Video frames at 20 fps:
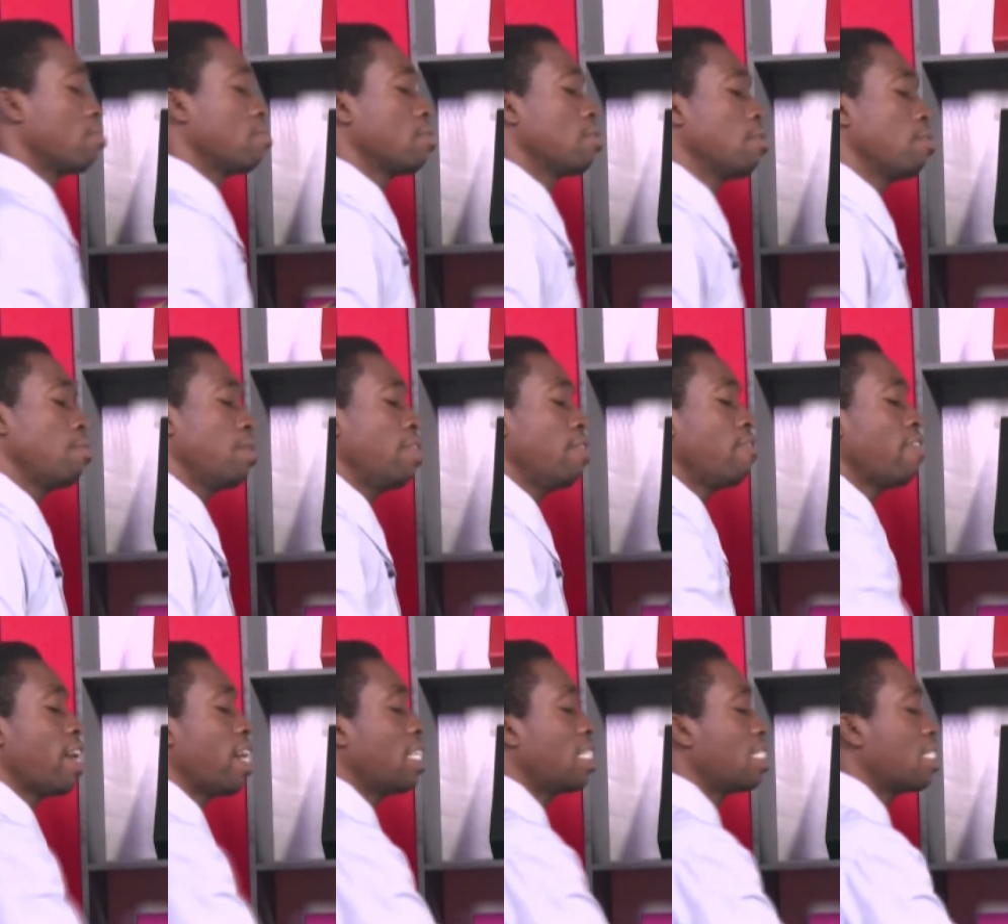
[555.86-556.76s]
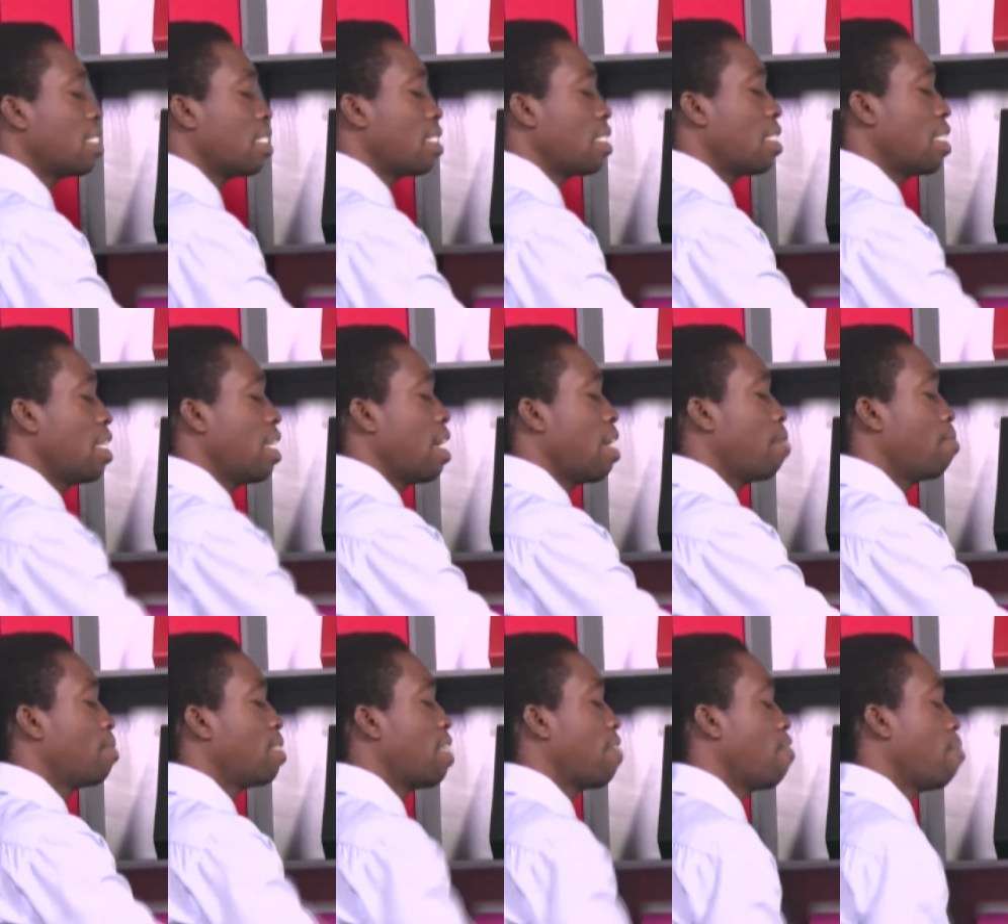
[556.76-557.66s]
We divide here
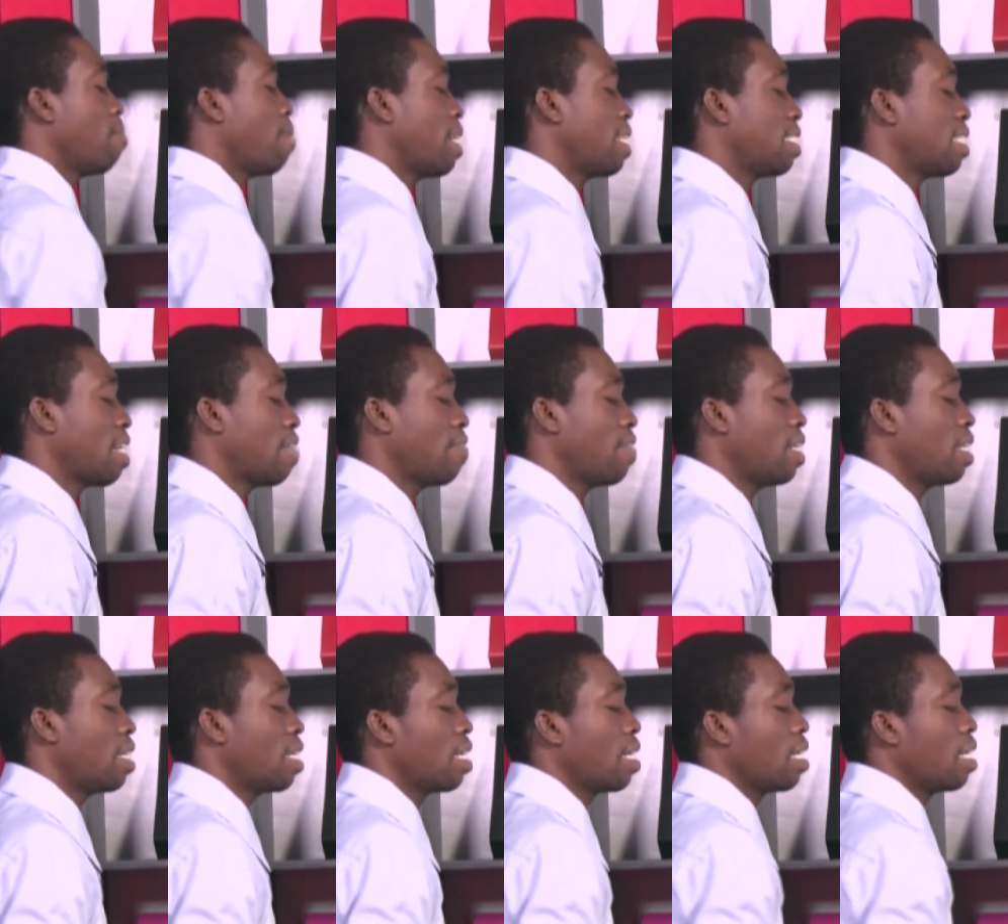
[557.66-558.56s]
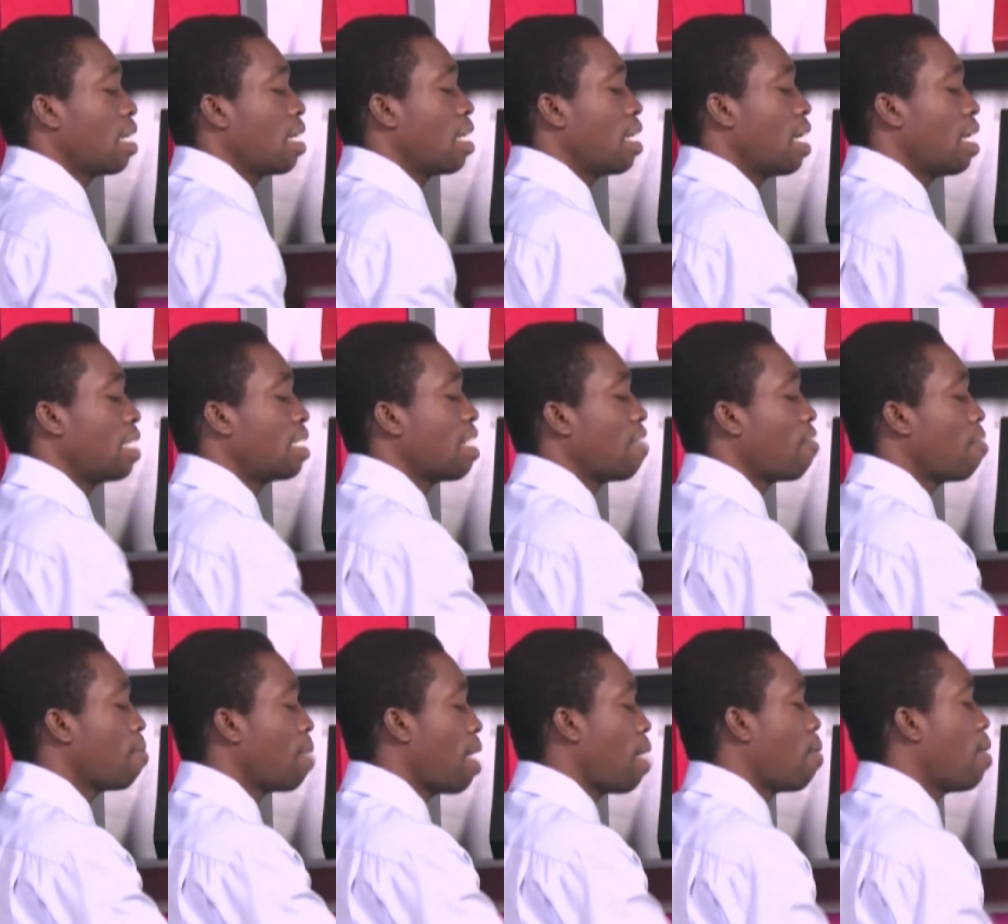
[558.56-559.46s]
7 by 7, then 7
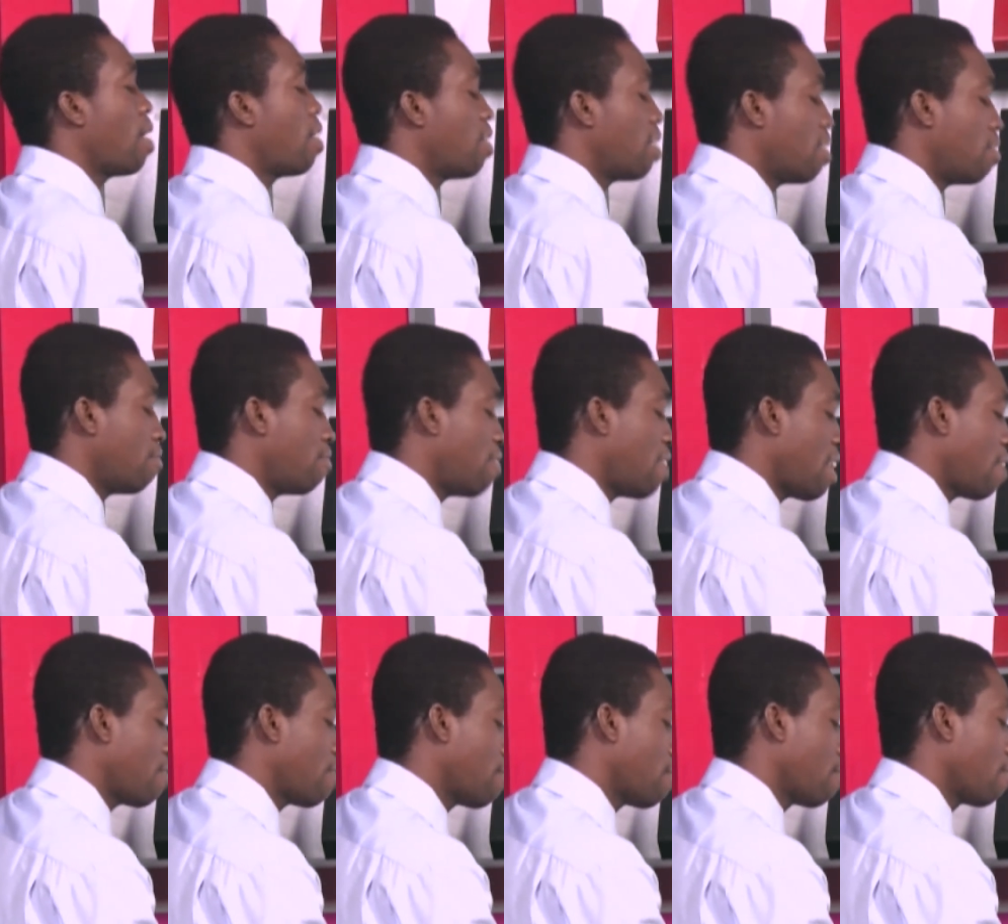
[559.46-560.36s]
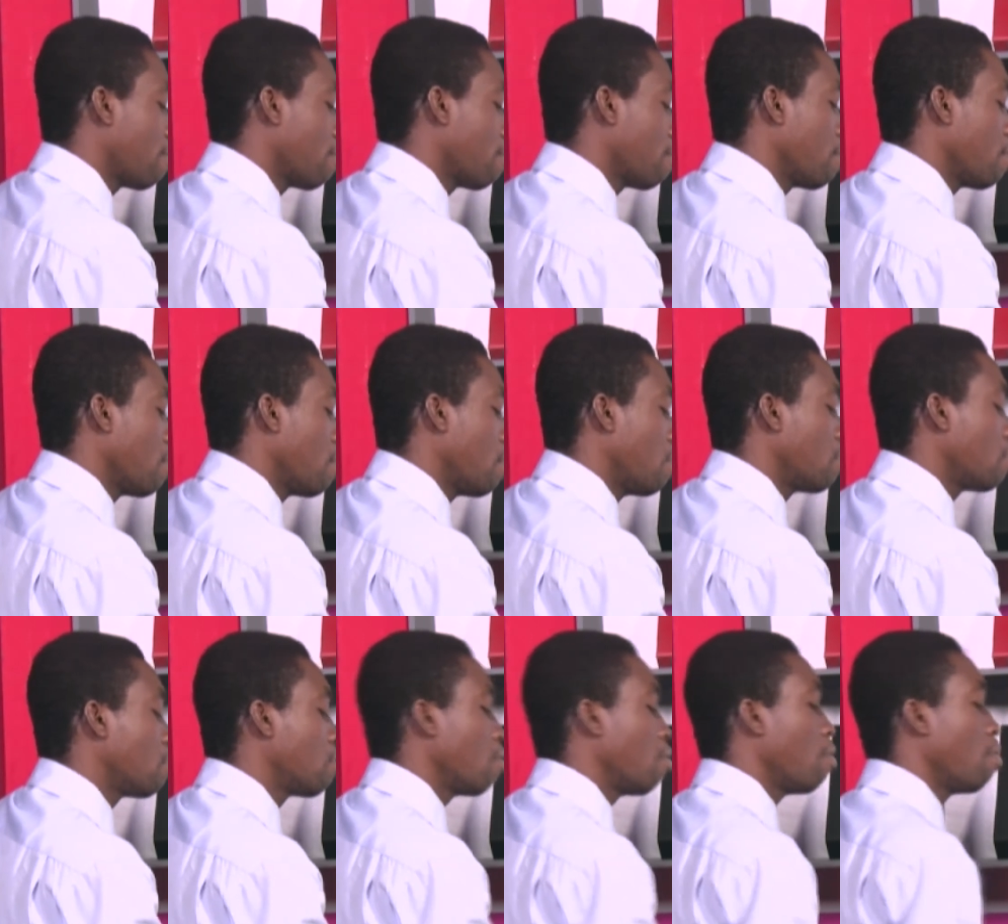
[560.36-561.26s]
by 105.
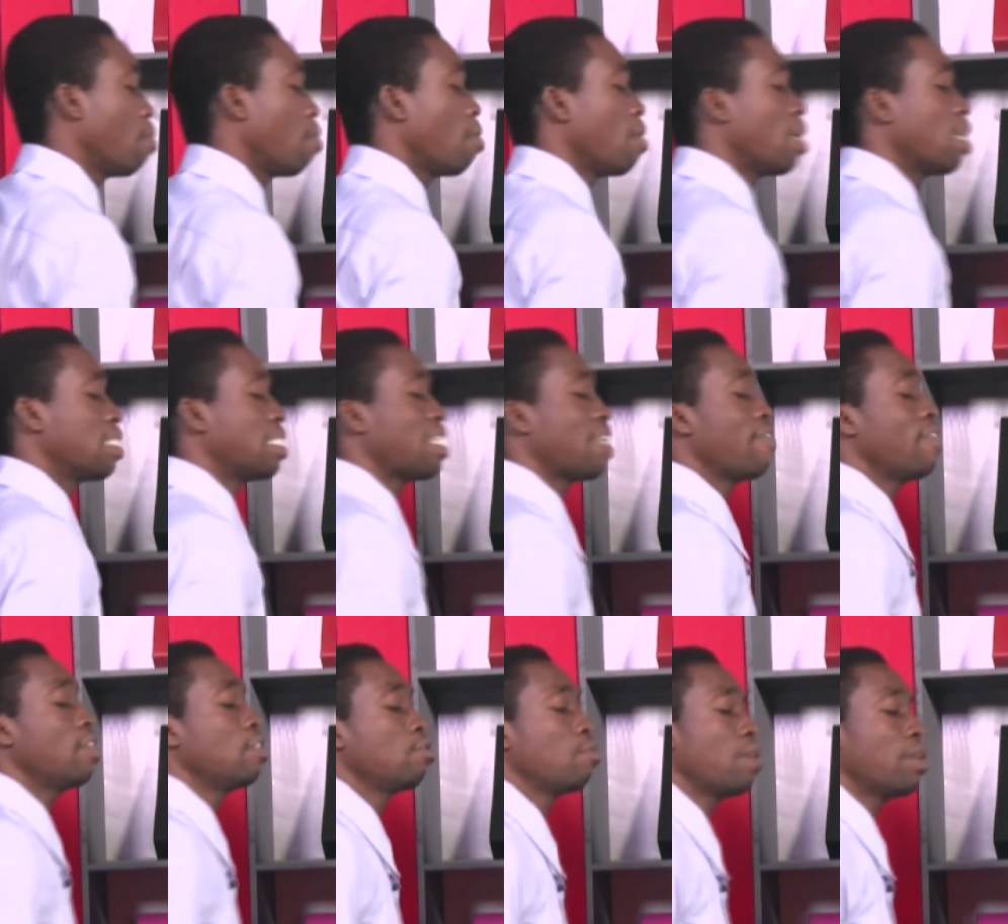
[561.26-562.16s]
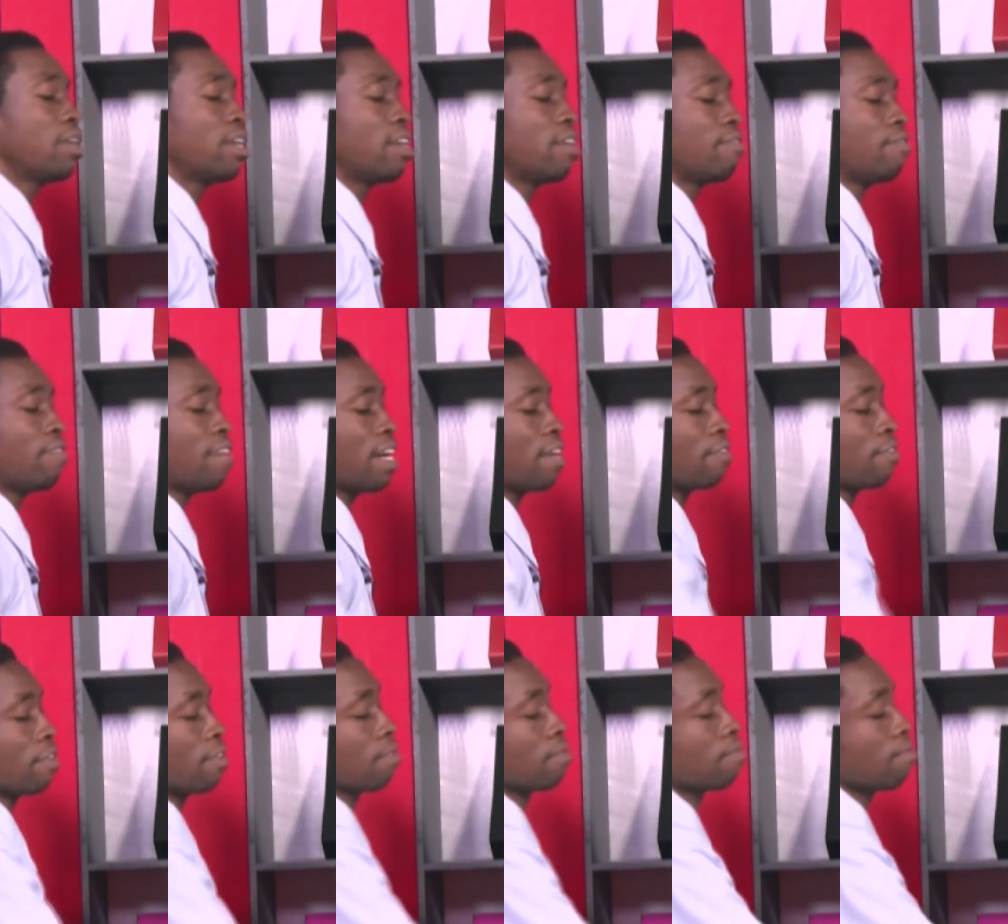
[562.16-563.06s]
So 7 to 105,
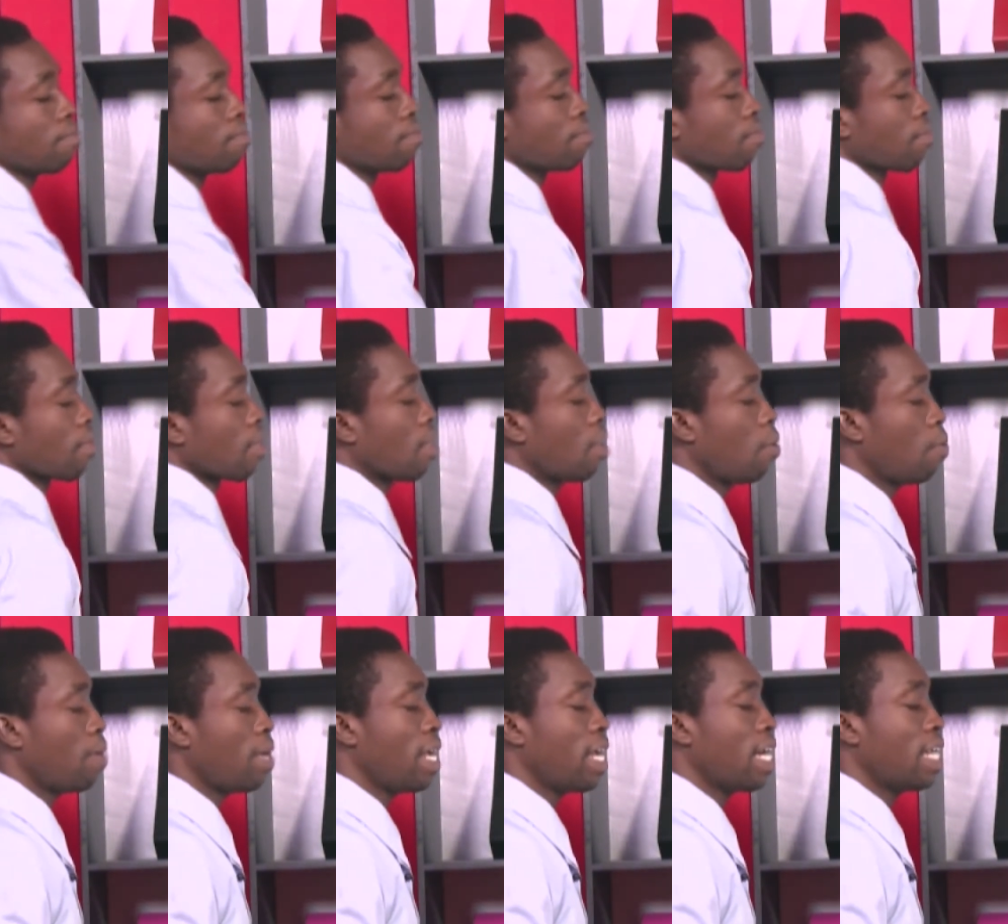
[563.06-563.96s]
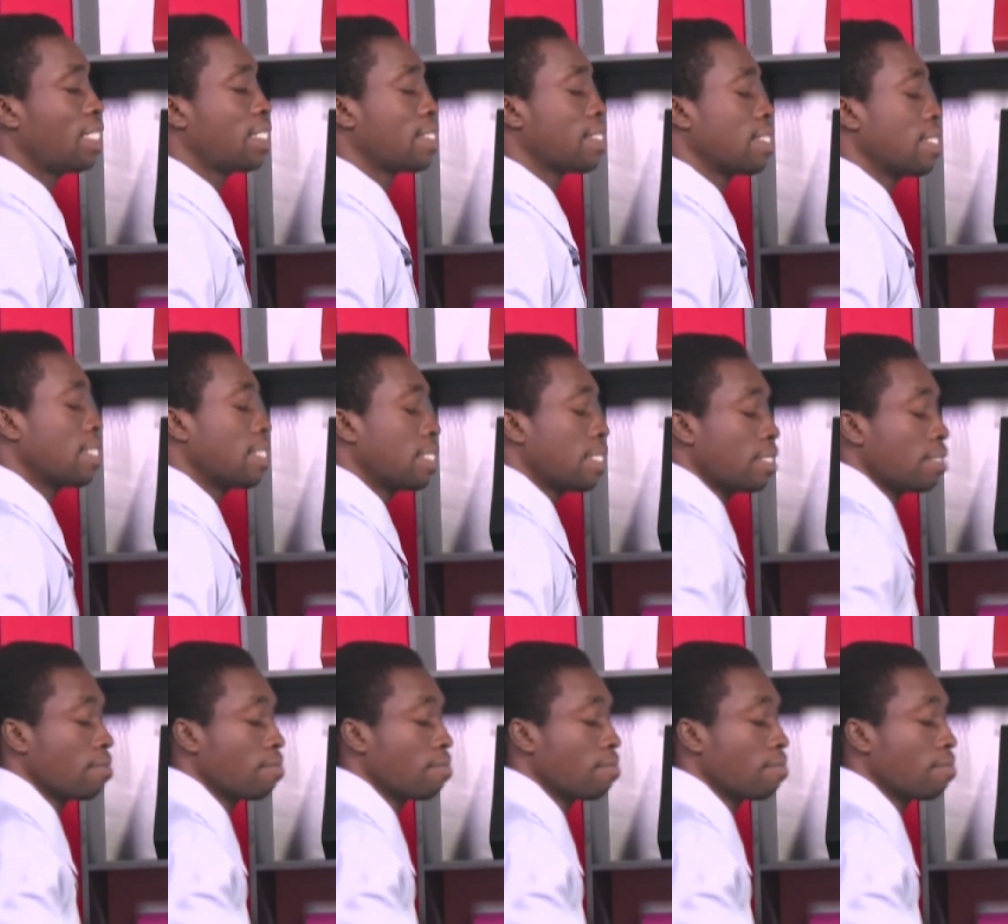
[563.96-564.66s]
we get 15.